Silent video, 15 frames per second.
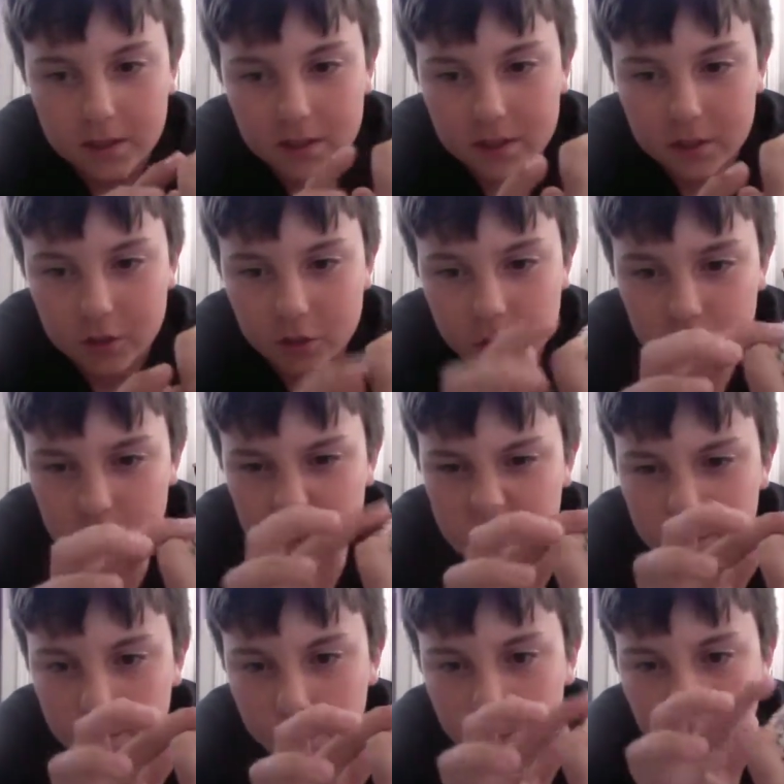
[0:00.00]
and you just
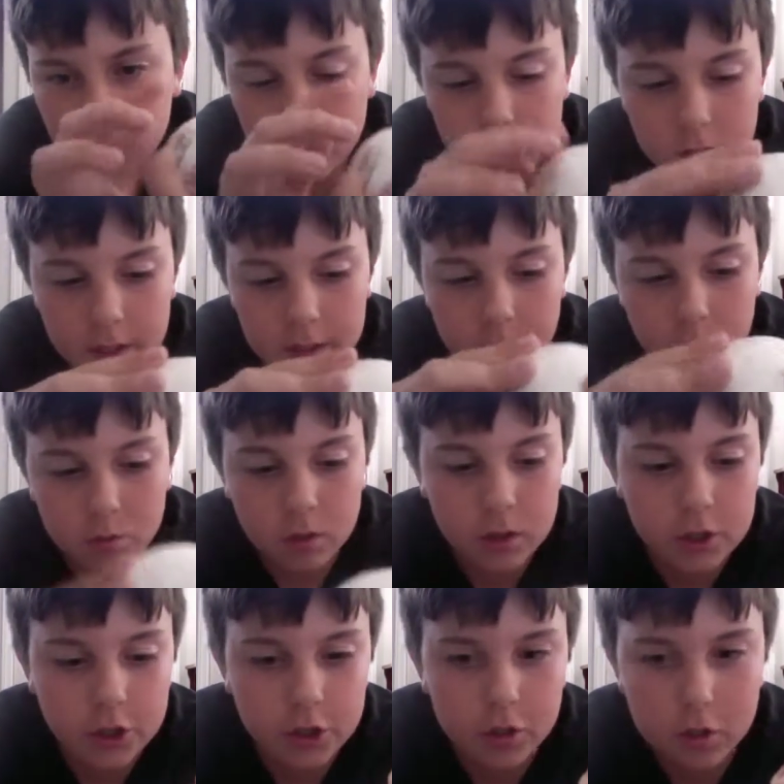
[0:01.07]
keep applying
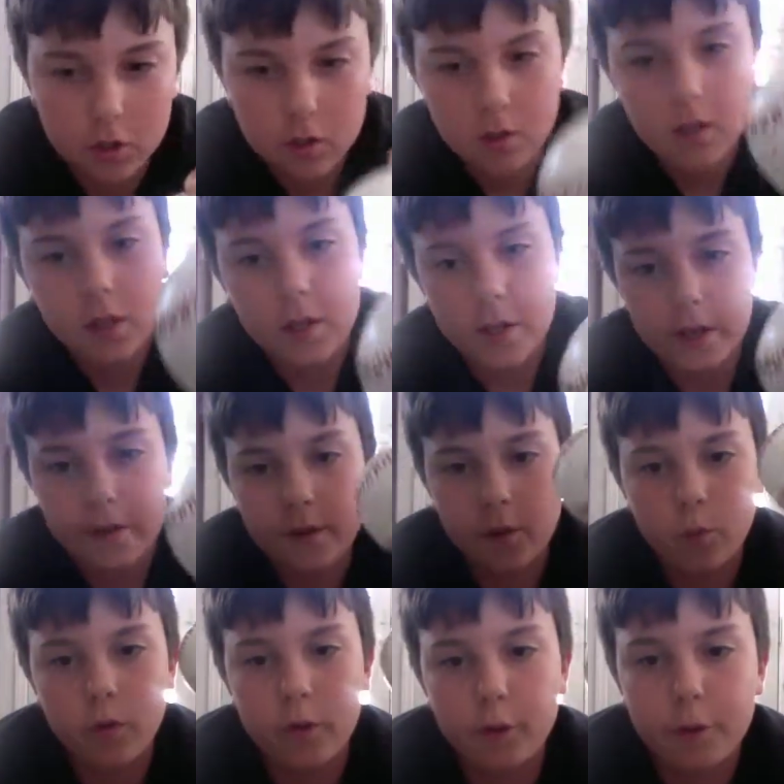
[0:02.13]
pressure, and then
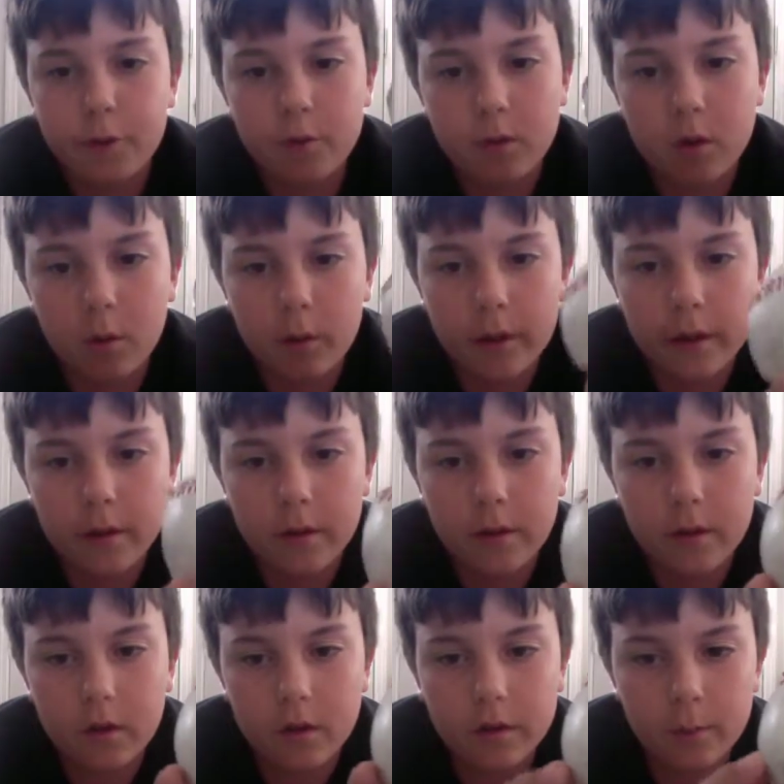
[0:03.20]
when you throw it,
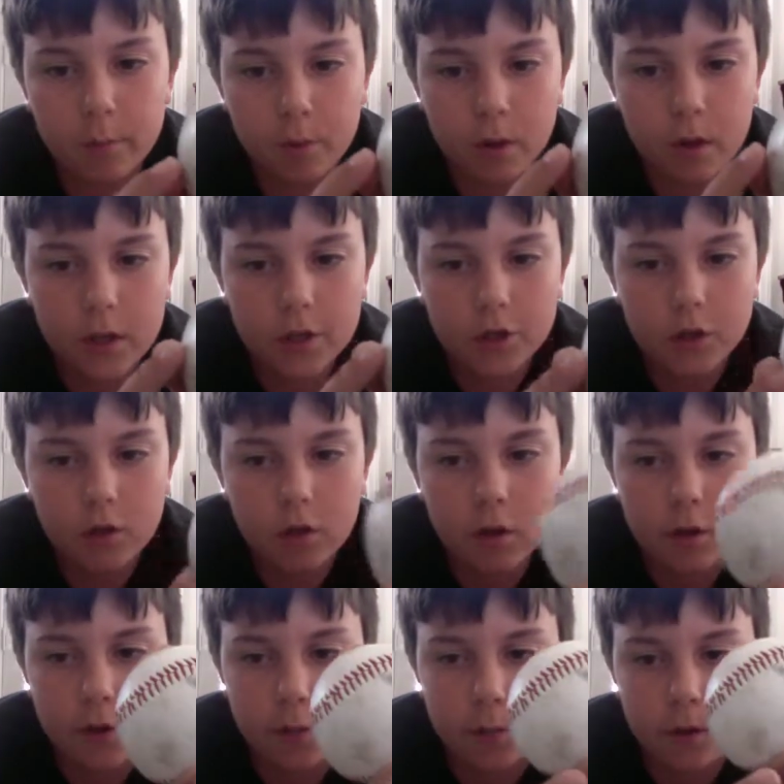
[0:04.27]
the pressure on
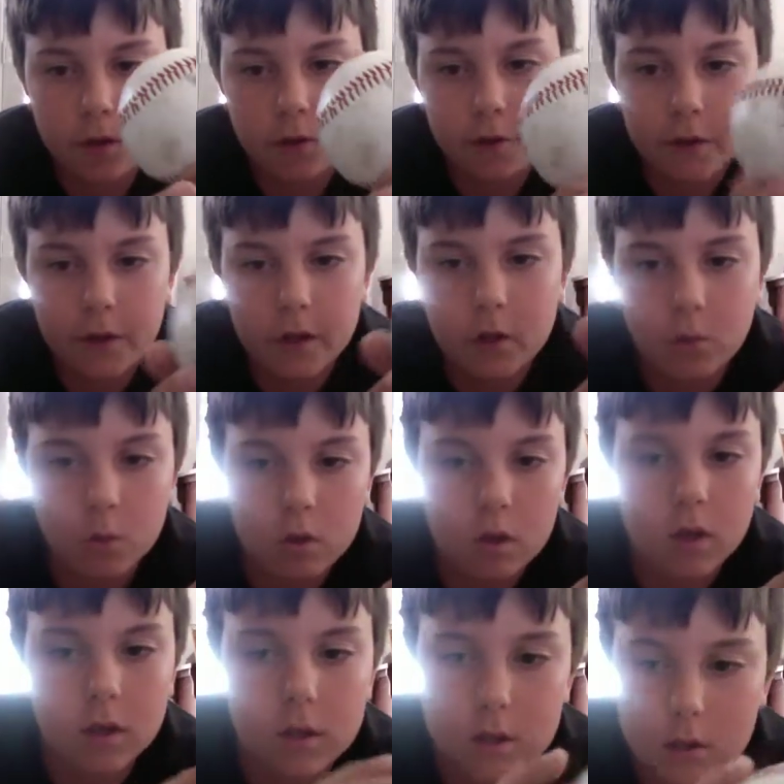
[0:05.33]
your middle finger will
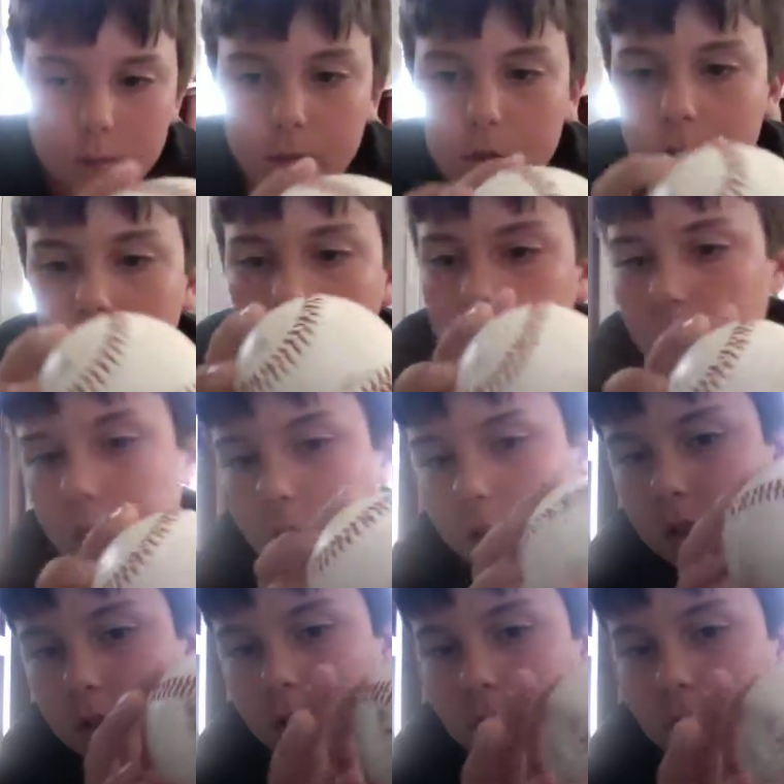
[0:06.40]
cause the ball to